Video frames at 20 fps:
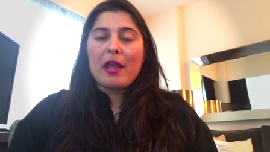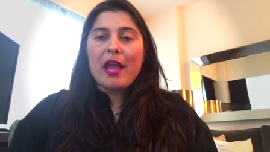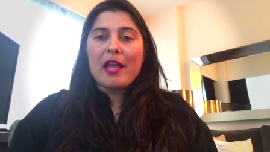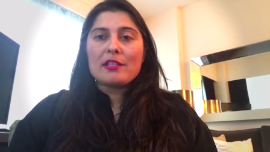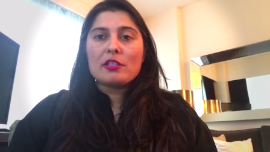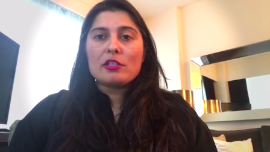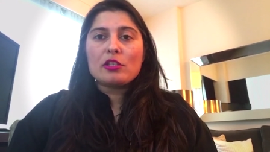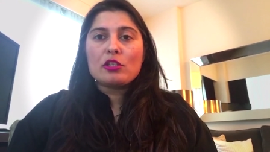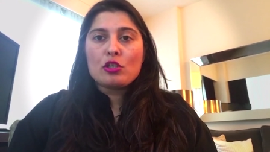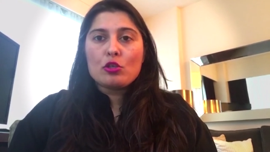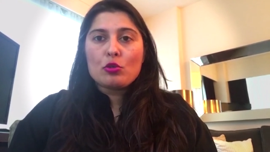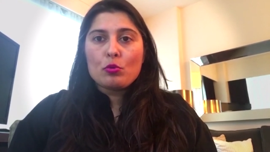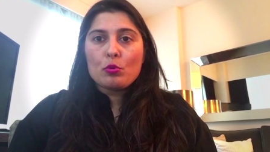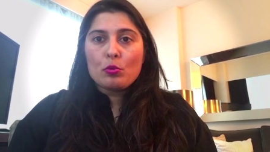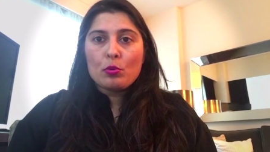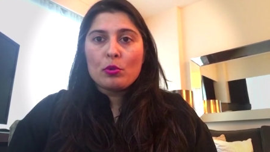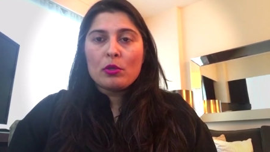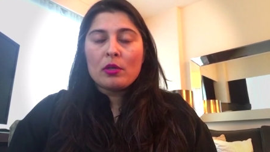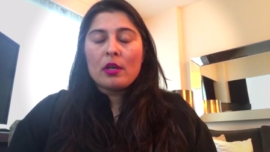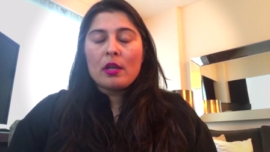as a
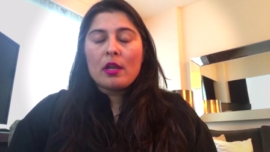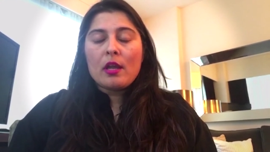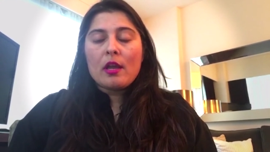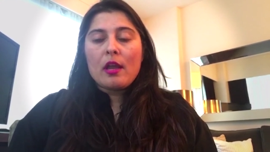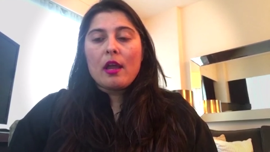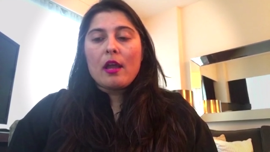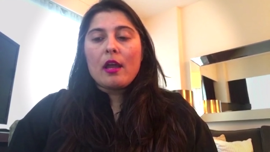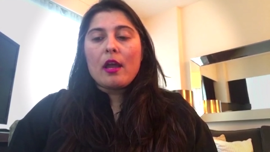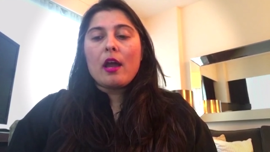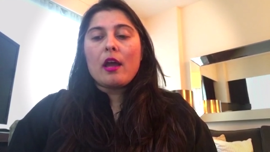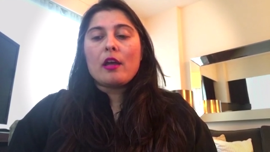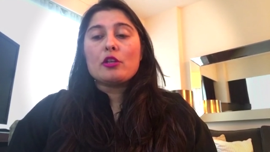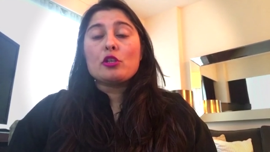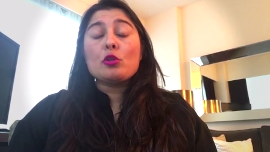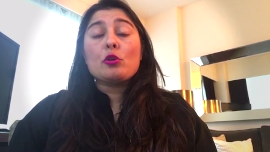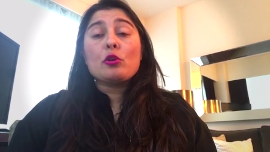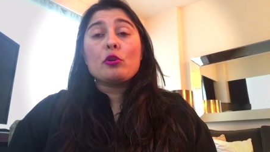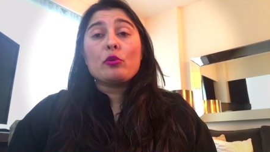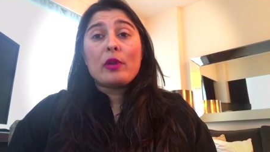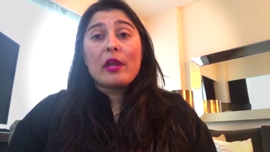tool uh, to
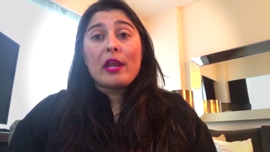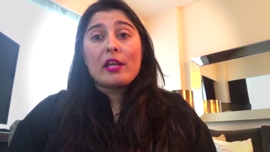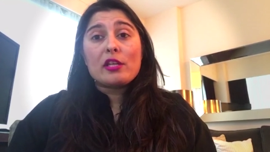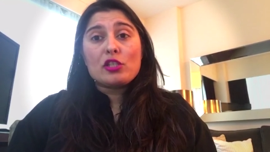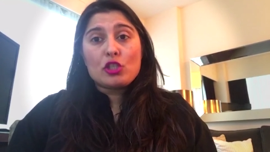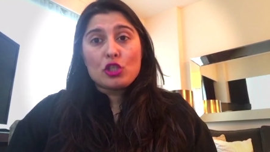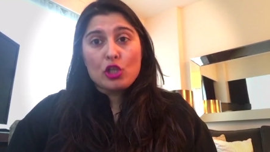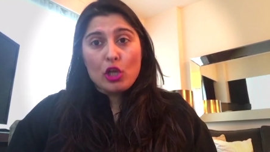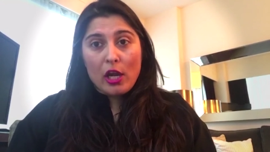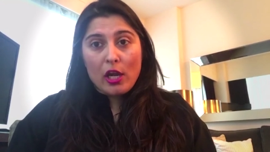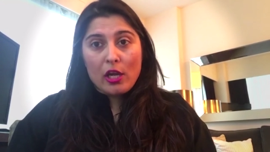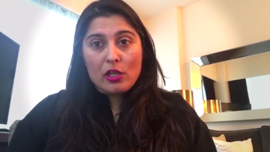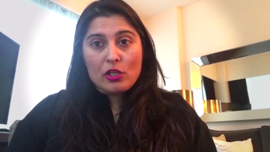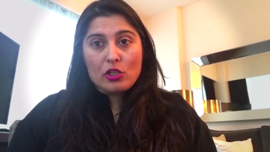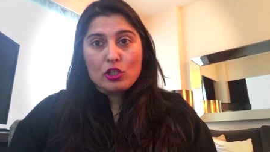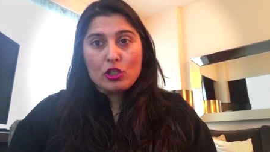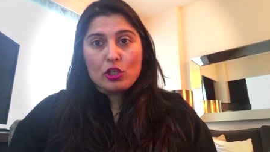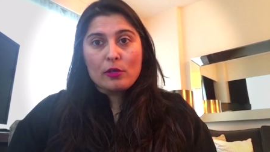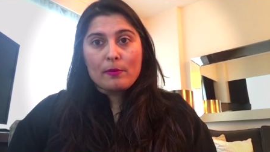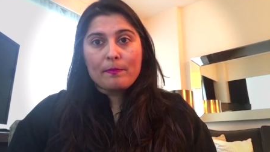create
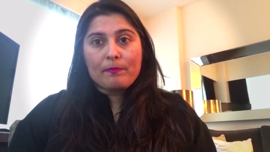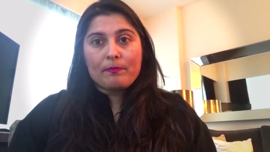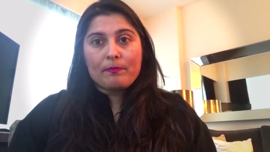change